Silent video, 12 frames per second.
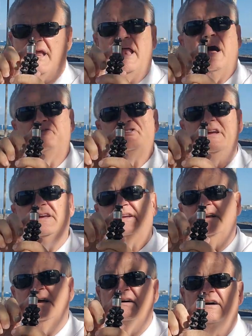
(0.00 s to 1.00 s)
And I'll take
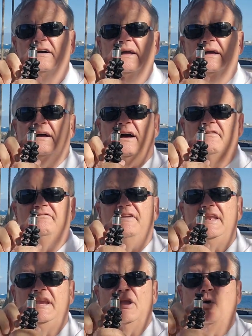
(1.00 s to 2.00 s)
uh, a
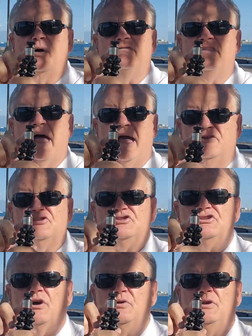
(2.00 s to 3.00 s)
video of that and
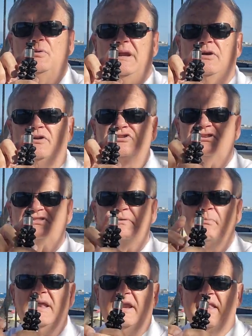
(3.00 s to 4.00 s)
show you here in just a
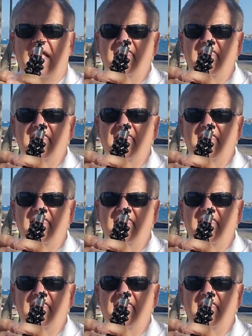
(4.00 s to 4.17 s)
minute.